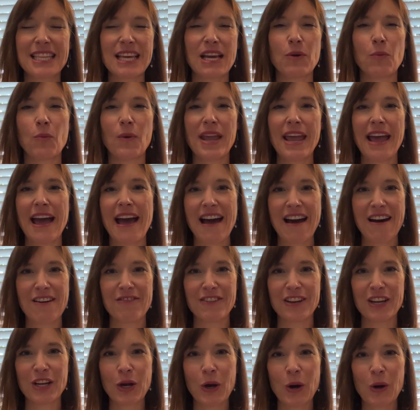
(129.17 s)
that we
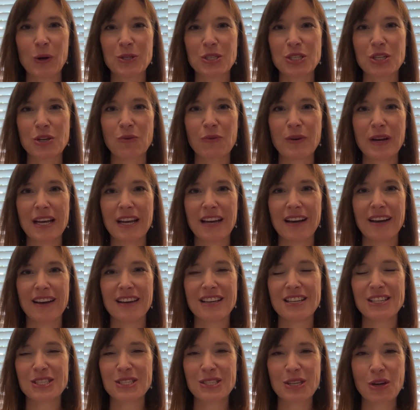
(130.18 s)
have in Costa Rica
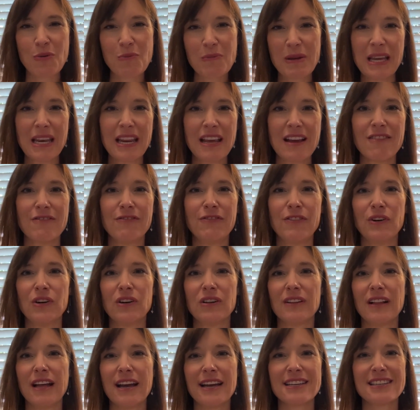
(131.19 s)
is so
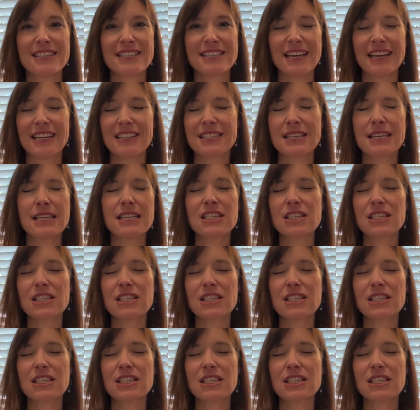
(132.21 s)
meaningful and it's